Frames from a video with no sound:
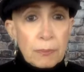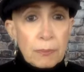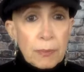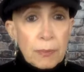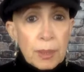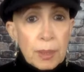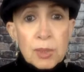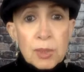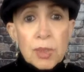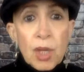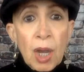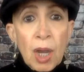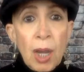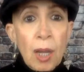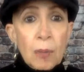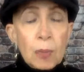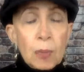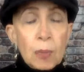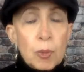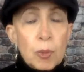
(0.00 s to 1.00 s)
a
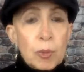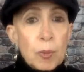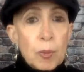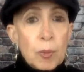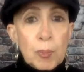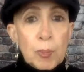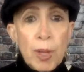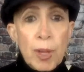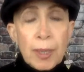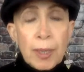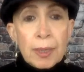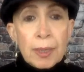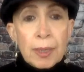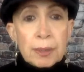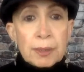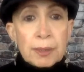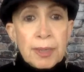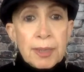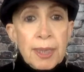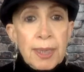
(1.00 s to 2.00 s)
job or a
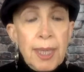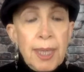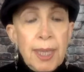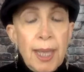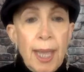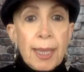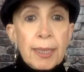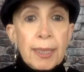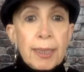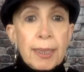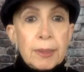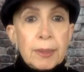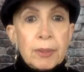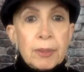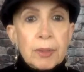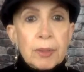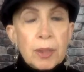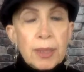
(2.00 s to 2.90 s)
product. And